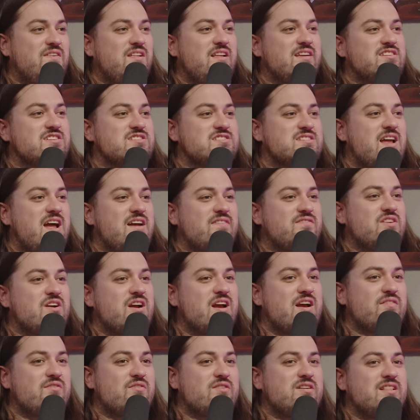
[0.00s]
I feel like just
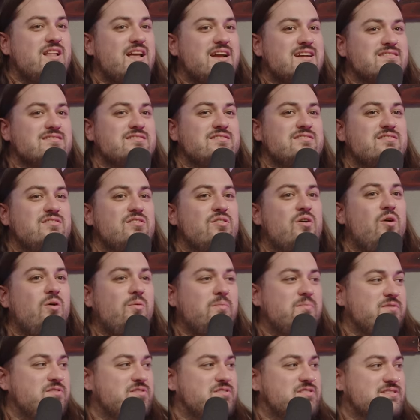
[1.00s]
after every like
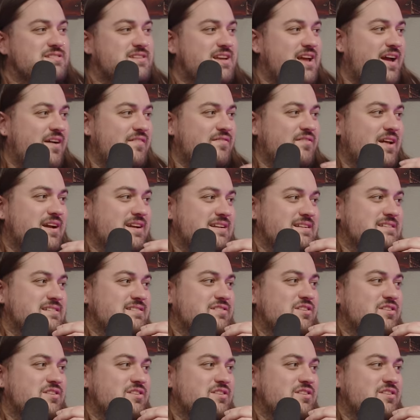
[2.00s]
gulp, you just have like